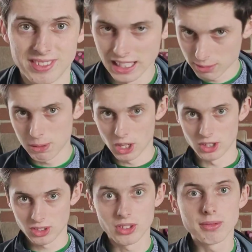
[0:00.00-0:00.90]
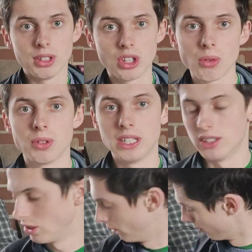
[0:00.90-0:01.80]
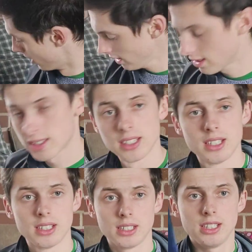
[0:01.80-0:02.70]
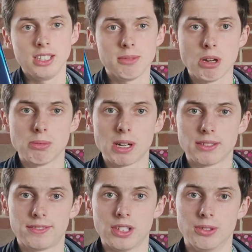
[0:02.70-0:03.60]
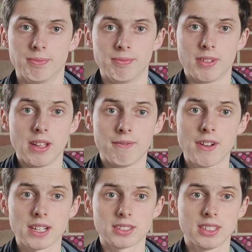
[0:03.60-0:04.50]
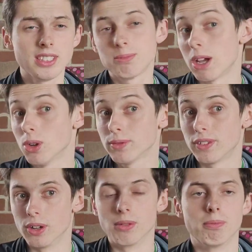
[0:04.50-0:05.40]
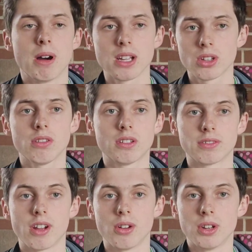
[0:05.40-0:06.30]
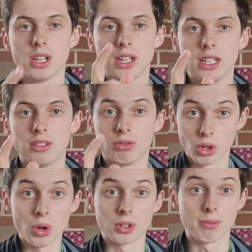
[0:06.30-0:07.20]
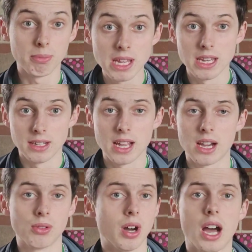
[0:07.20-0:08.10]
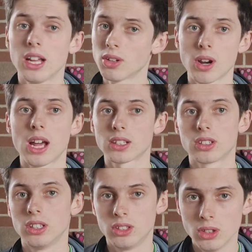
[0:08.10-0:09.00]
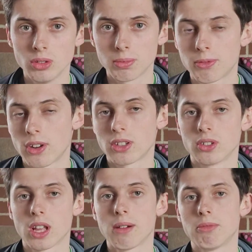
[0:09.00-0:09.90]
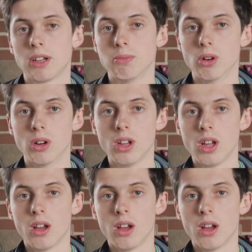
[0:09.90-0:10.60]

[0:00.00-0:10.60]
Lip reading: Let's be honest, you don't need to. This is a mobile phone. In fact, this is my old phone. My current phone is recording me now. I don't actually use a professional camera anymore.